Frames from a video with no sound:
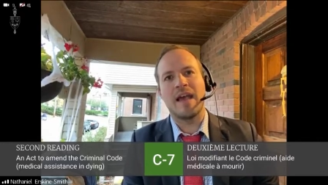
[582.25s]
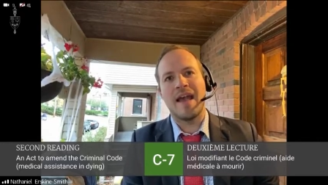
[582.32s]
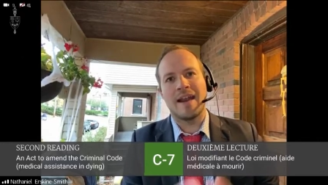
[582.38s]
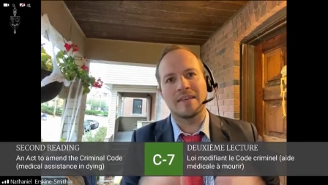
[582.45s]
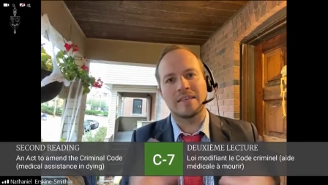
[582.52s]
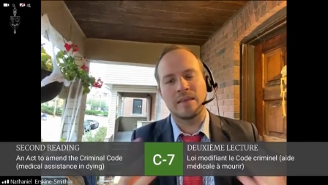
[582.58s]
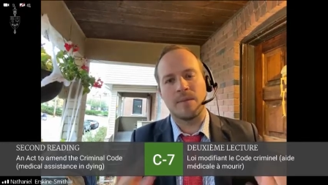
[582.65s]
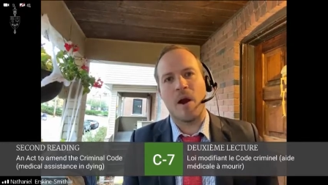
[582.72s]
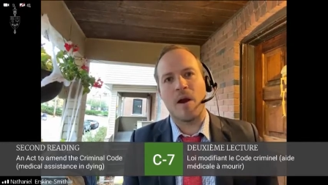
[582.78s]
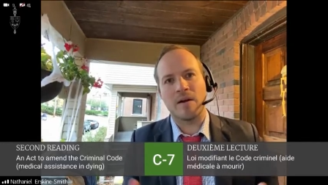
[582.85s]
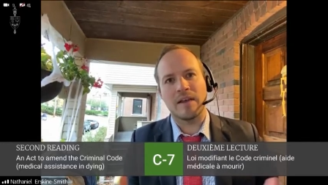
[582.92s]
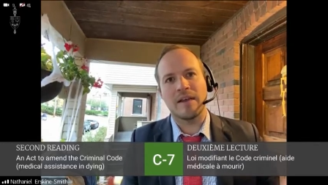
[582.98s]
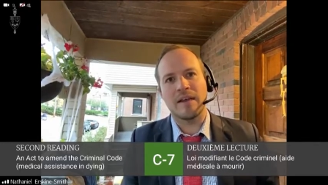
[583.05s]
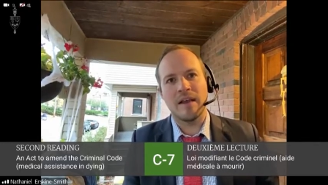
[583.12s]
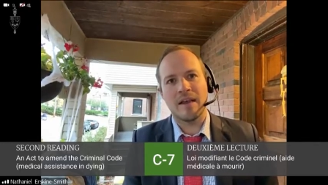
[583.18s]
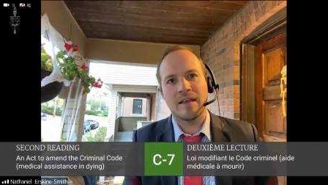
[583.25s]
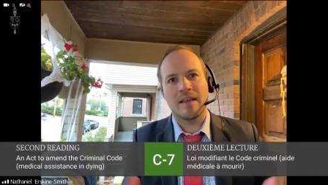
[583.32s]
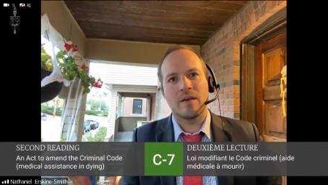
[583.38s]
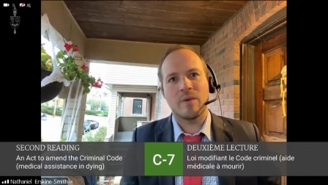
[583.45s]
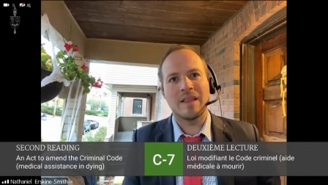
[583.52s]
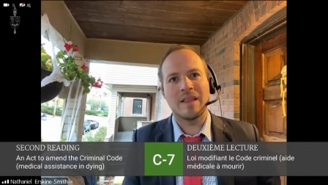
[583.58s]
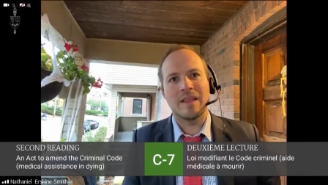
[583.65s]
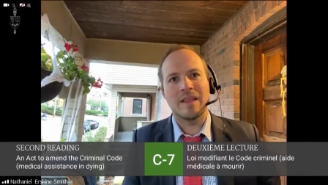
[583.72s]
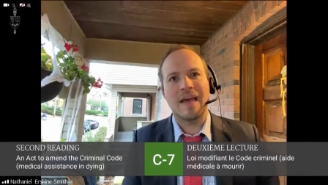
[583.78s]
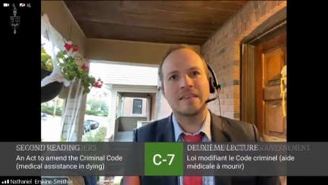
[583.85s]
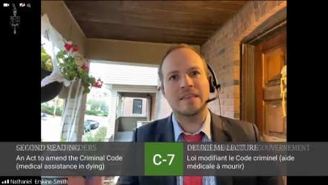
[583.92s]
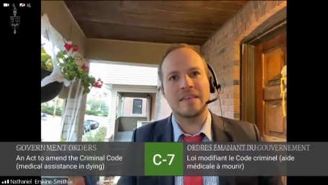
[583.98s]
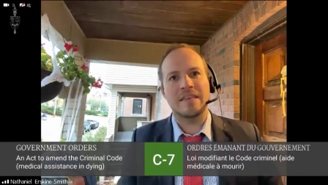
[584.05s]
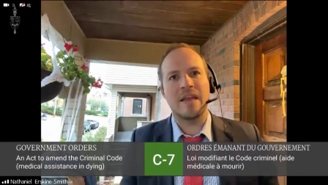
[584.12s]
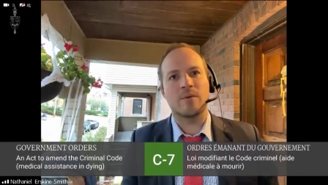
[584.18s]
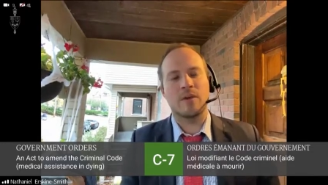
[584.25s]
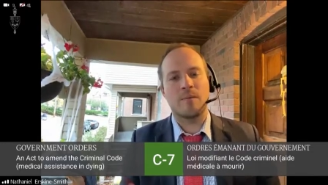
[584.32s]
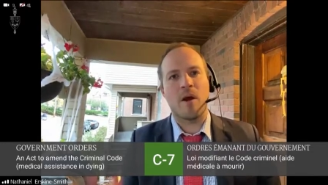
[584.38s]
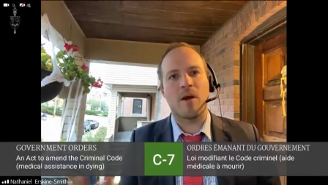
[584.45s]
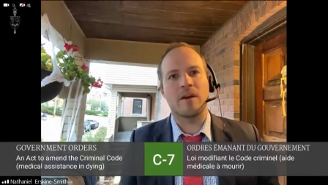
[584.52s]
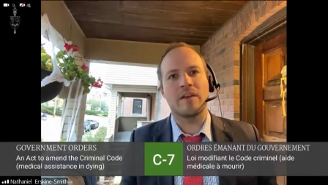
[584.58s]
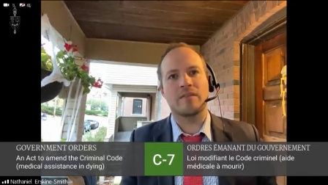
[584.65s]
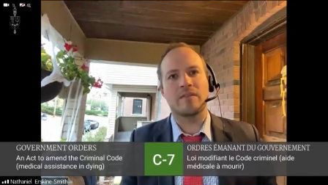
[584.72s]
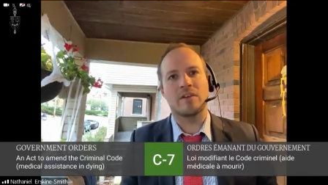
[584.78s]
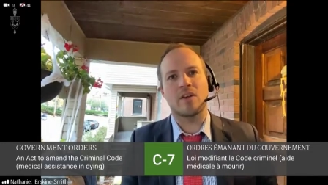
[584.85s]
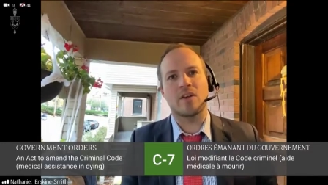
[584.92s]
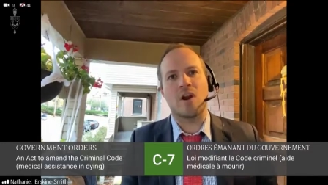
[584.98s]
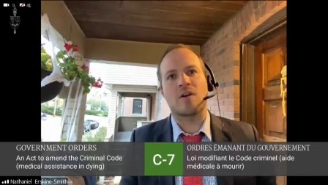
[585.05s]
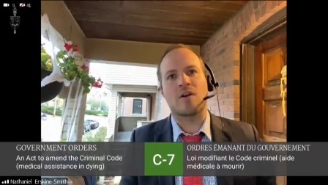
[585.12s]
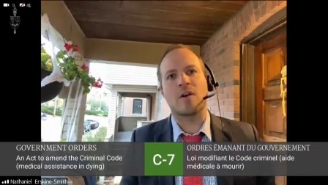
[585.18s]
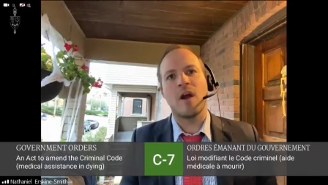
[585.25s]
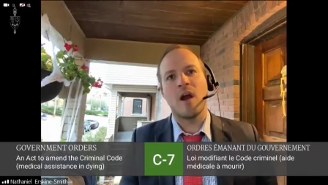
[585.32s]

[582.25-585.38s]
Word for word: And as the party that we like to say we're the party of the charter,